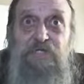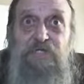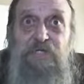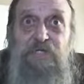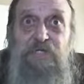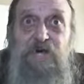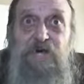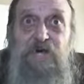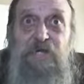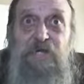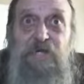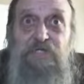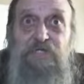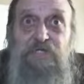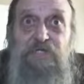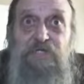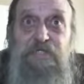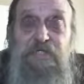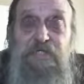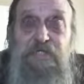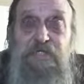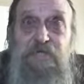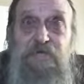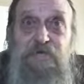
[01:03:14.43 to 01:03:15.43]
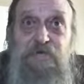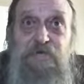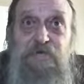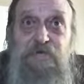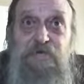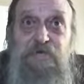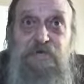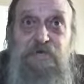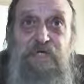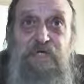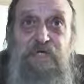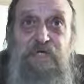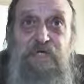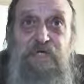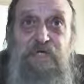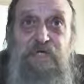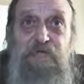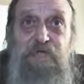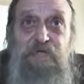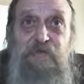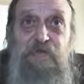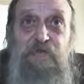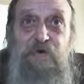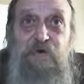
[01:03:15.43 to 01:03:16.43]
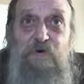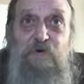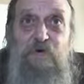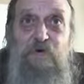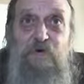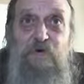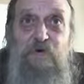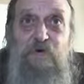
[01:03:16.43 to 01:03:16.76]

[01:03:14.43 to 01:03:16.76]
not stone anymore.